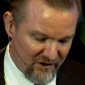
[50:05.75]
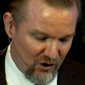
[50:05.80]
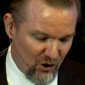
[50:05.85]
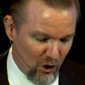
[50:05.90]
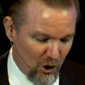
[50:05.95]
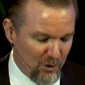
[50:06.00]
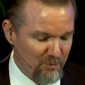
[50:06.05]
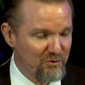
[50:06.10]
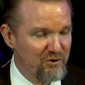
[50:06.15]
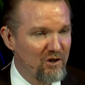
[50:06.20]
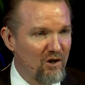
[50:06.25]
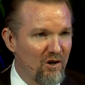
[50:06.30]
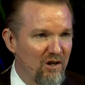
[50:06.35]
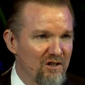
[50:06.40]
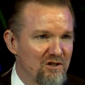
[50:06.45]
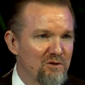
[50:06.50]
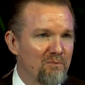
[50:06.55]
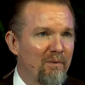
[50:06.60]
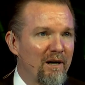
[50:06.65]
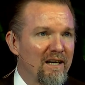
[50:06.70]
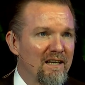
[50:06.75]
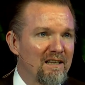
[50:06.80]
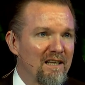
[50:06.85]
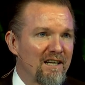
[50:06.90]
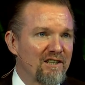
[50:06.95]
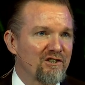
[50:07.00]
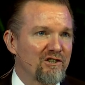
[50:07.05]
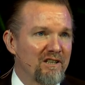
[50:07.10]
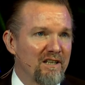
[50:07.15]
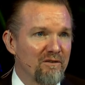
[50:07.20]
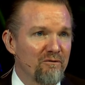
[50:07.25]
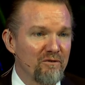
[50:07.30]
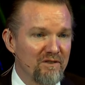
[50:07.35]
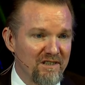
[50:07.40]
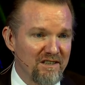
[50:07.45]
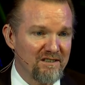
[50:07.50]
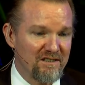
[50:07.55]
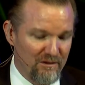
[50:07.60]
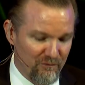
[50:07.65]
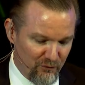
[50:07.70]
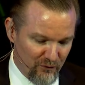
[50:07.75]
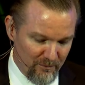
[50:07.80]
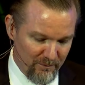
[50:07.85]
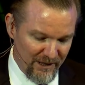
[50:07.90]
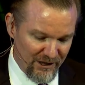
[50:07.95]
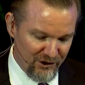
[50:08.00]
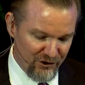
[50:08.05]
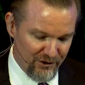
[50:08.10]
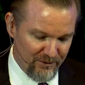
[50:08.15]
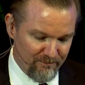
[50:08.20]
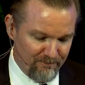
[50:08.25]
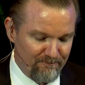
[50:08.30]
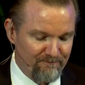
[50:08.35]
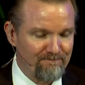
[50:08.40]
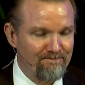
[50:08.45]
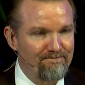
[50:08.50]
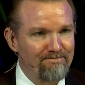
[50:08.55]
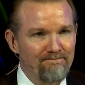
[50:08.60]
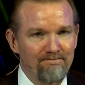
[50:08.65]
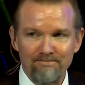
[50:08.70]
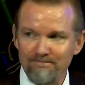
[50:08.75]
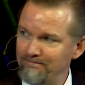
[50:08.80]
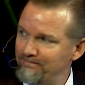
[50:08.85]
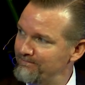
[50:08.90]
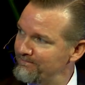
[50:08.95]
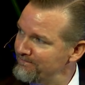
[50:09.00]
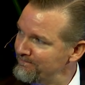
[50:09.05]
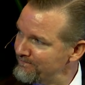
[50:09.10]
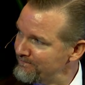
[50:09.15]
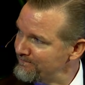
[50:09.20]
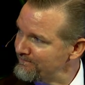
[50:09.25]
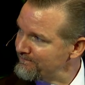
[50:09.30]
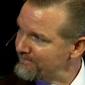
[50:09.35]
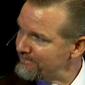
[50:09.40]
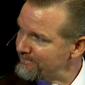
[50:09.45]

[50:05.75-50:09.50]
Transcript: the Harms Caused by Election and Disinformation. All